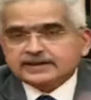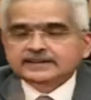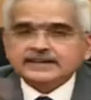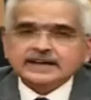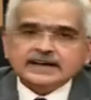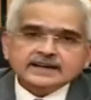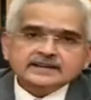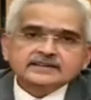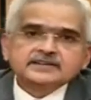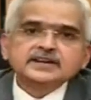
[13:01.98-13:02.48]

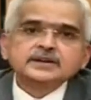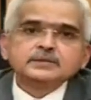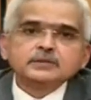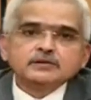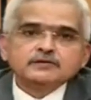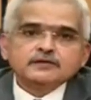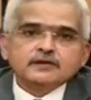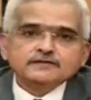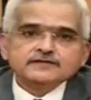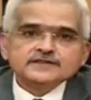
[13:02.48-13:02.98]
entire team
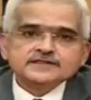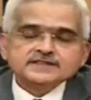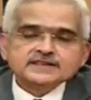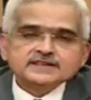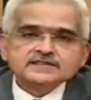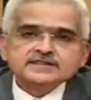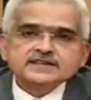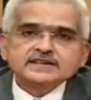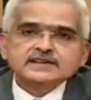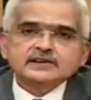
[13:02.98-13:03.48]
of
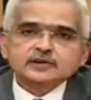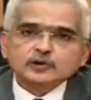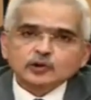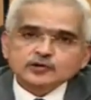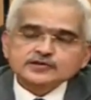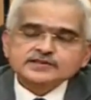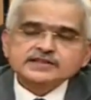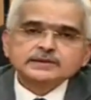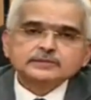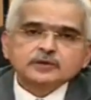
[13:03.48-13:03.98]
officers are
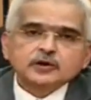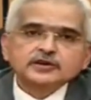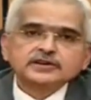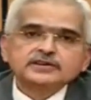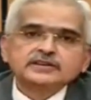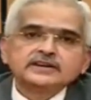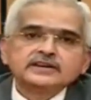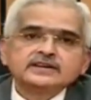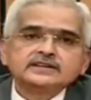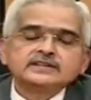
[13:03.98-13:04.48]
closely
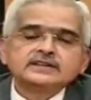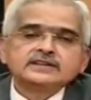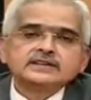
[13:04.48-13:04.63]
monitoring